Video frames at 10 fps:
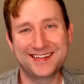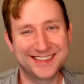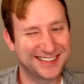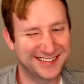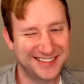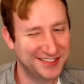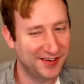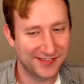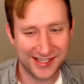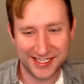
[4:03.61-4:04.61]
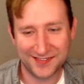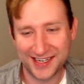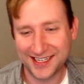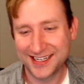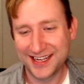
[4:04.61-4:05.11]
this is cringy making me think about
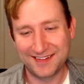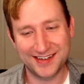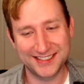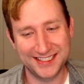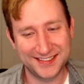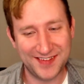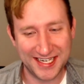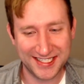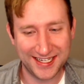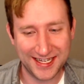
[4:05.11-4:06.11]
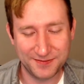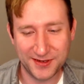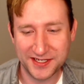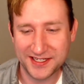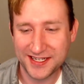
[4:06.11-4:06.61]
it. I'm not gonna say smash that like
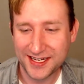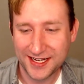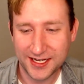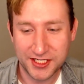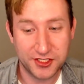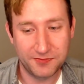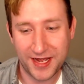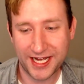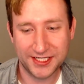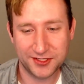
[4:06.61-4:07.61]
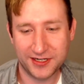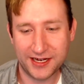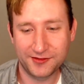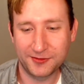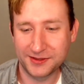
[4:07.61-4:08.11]
button. Shamash, or
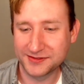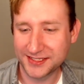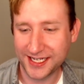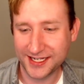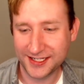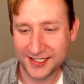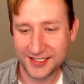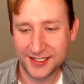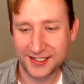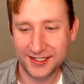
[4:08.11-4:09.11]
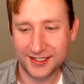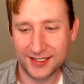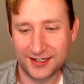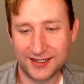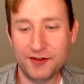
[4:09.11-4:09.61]
however people say it.
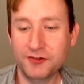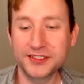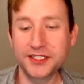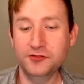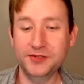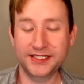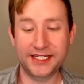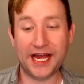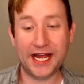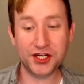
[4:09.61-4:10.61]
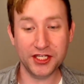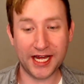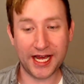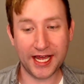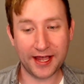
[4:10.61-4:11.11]
Everyone's getting over being sick. Actually,
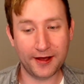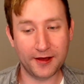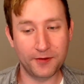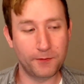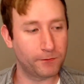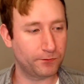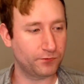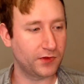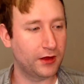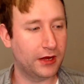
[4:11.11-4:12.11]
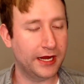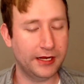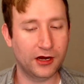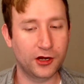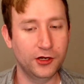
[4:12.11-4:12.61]
I
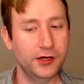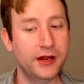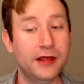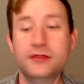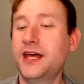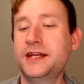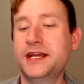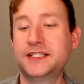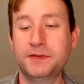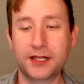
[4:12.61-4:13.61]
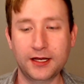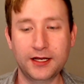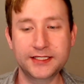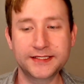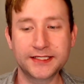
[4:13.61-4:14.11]
heard that it's
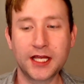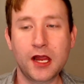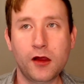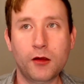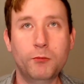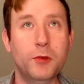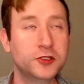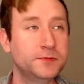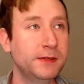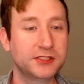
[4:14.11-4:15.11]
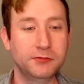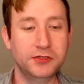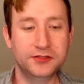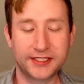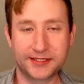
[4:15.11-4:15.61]
because most people's
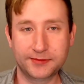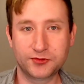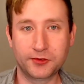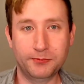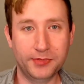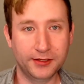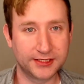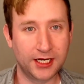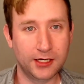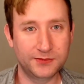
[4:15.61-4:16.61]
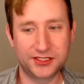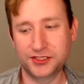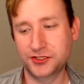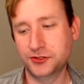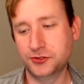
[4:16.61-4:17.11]
immune systems were built up
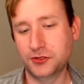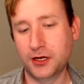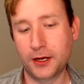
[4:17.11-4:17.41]
to